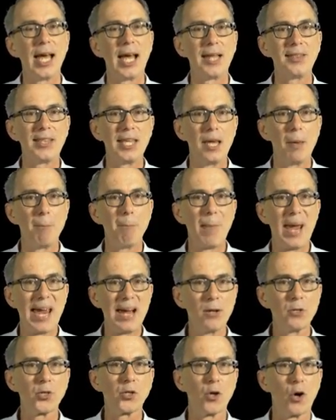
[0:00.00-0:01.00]
And the
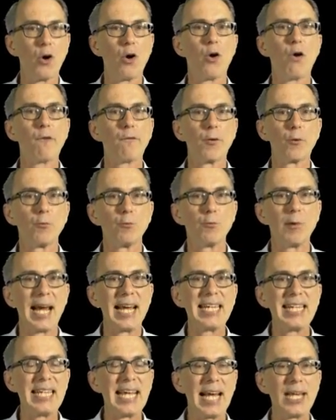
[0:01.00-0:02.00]
amount of
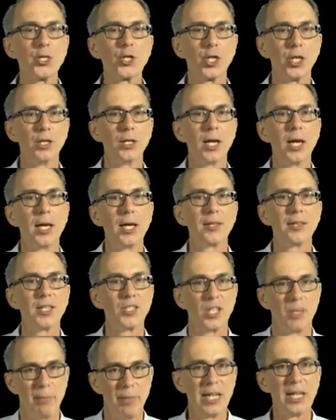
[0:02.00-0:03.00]
radiation
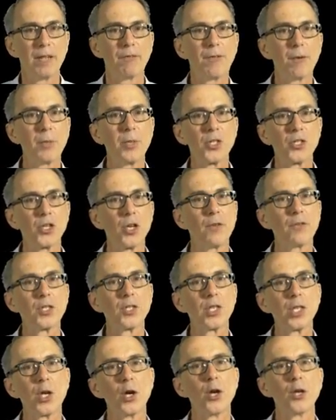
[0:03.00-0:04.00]
that's emitted from the surface
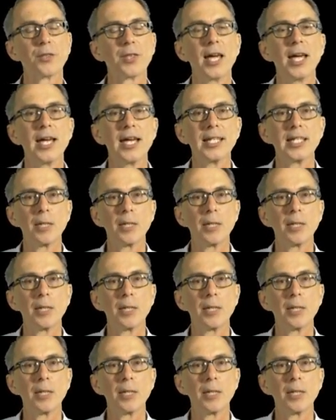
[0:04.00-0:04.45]
of the Earth